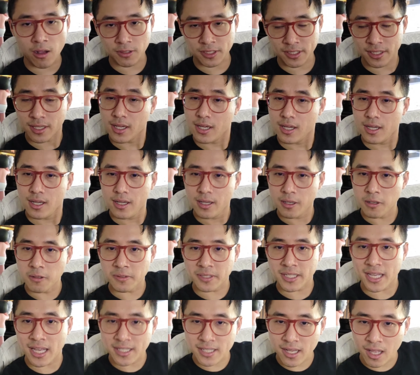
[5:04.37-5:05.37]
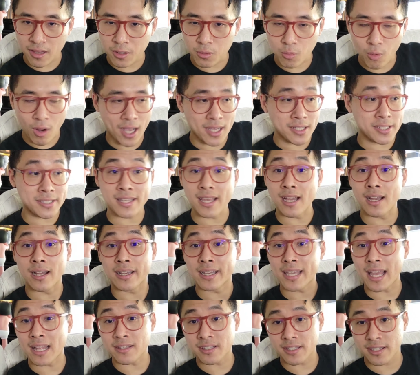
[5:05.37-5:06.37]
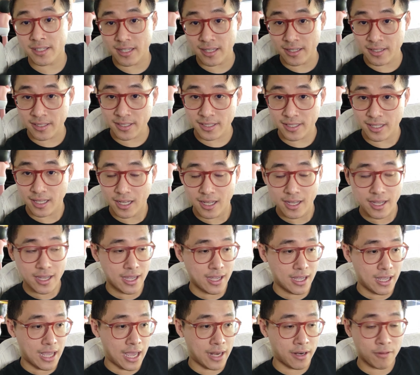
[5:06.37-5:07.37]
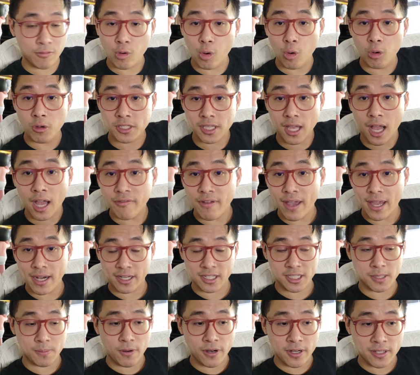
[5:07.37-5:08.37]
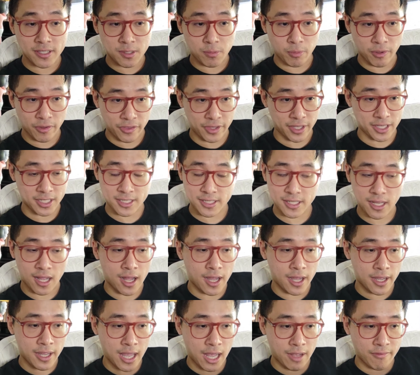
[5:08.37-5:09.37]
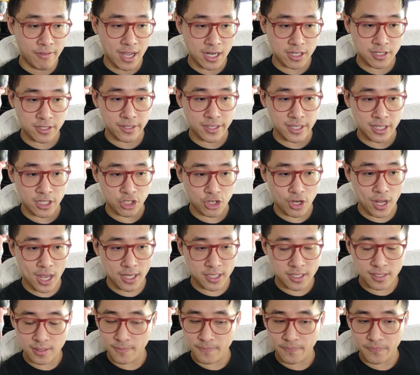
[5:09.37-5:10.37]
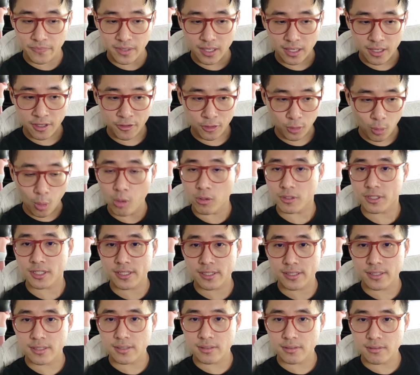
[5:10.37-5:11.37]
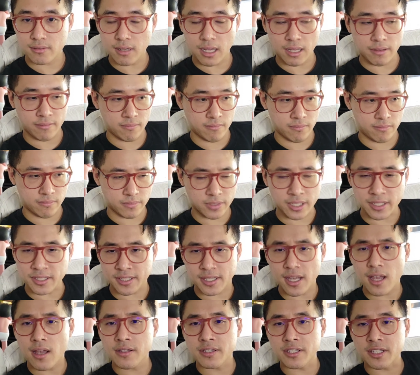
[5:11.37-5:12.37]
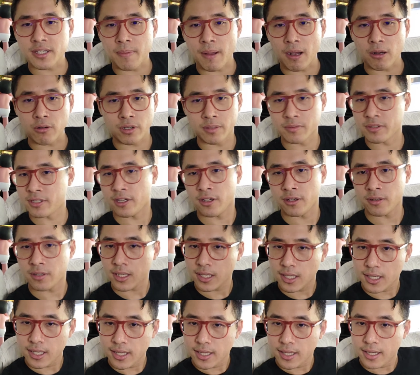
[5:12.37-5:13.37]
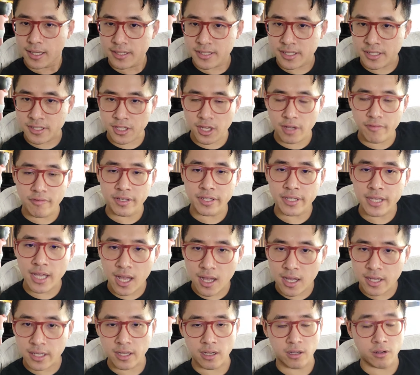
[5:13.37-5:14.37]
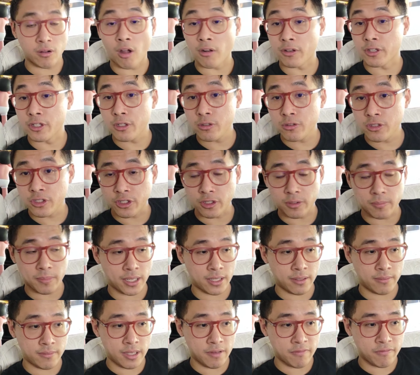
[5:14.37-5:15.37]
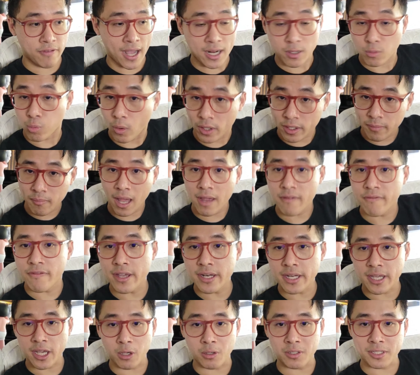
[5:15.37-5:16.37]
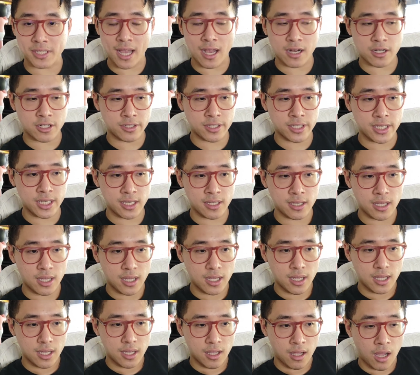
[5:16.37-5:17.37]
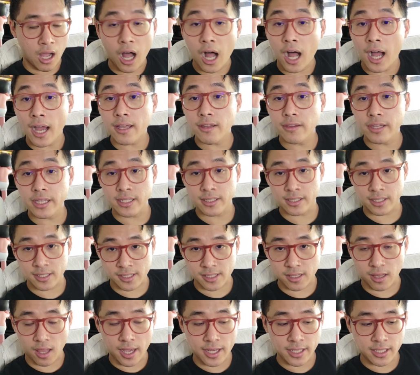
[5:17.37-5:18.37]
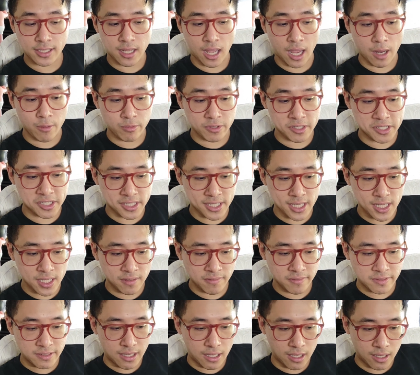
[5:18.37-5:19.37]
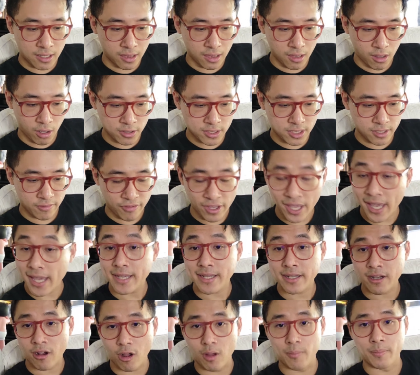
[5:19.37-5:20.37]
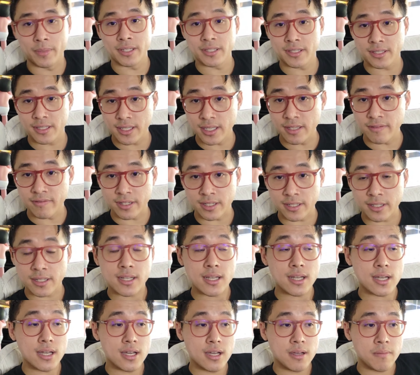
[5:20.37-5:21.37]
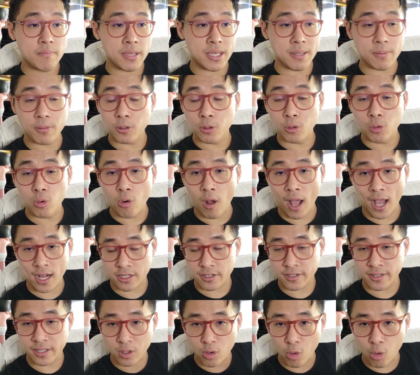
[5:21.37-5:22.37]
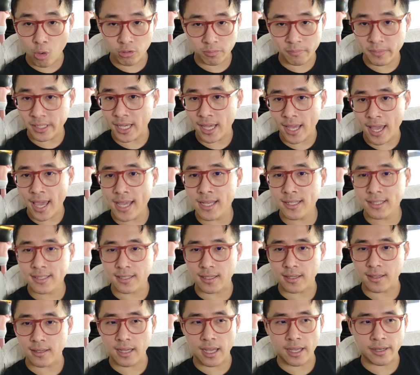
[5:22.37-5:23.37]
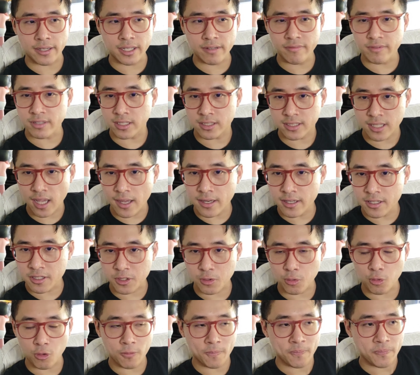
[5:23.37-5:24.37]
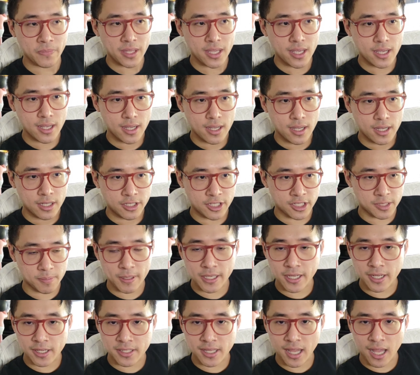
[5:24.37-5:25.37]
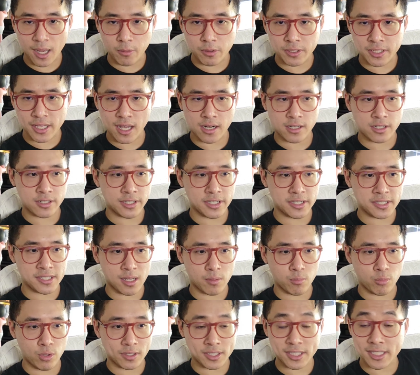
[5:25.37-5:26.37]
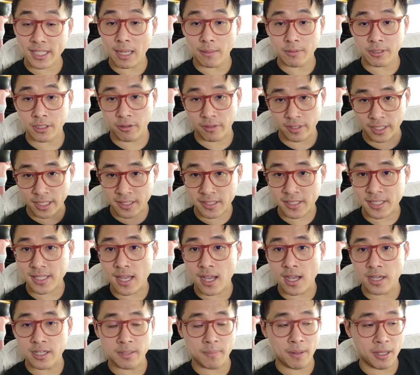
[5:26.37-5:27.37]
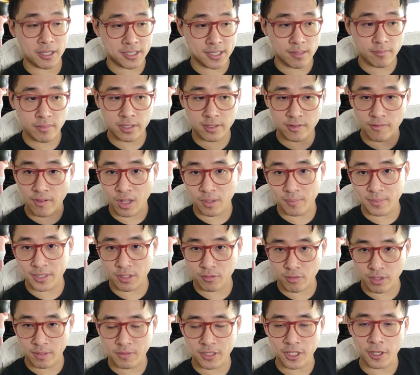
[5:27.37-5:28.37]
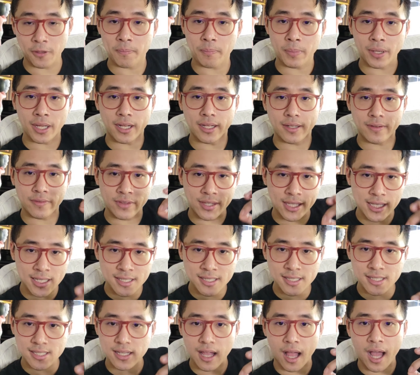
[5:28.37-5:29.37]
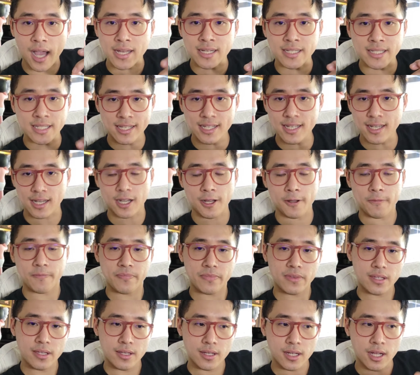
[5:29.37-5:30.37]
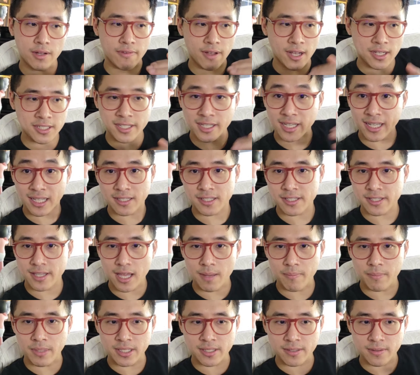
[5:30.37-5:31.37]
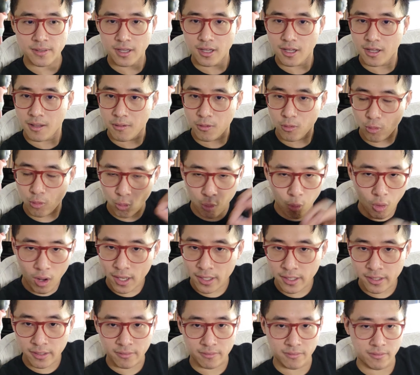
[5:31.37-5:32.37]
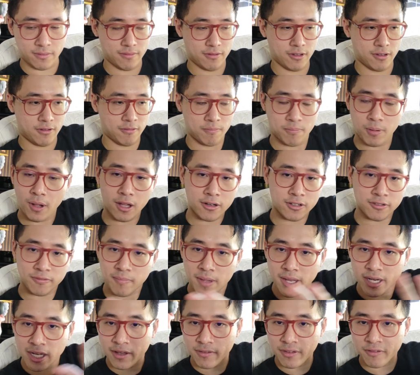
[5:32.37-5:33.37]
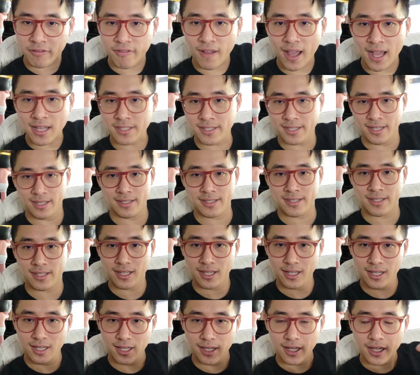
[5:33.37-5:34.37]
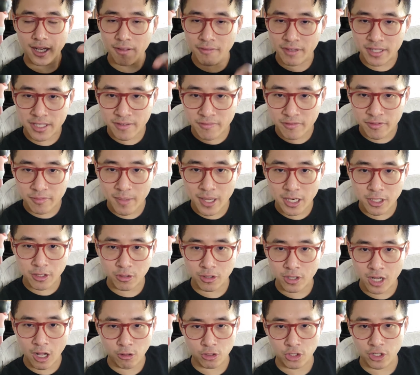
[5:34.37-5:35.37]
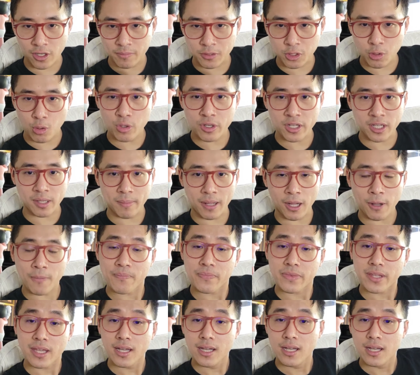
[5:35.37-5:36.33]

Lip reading: else who says otherwise, they're against us. And of course, I've had experience with this. I have actually shared thoughts and concerns about crypto since over a year ago on YouTube. And in fact, one of my videos is actually highly disliked. I received a lot of hate comments, even people who actually called me a hater and even a dinosaur, just because I was actually somewhat skeptical and concerned about some of the developments of crypto. But this idea of us against them is one part of many of the facets of this informational culture I'm talking about.